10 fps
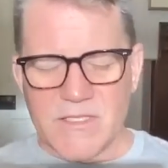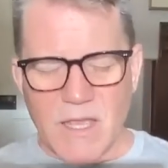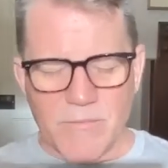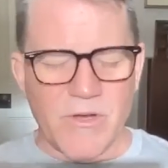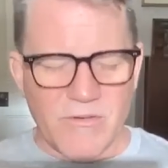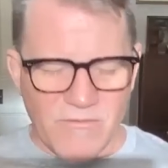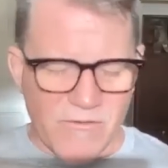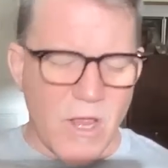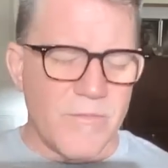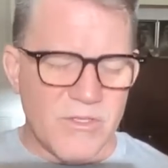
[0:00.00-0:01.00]
separate
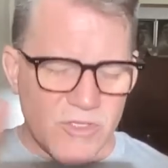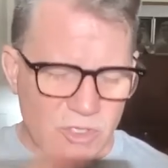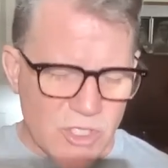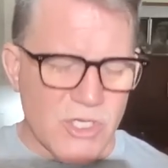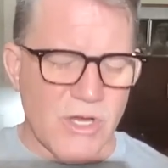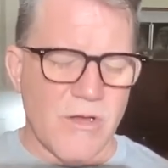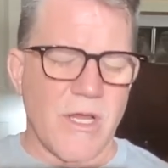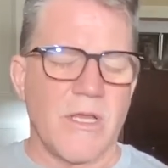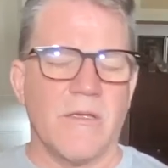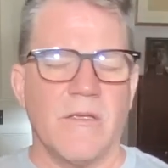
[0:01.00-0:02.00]
from the
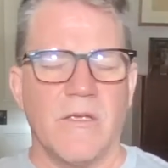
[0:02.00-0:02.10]
judiciary.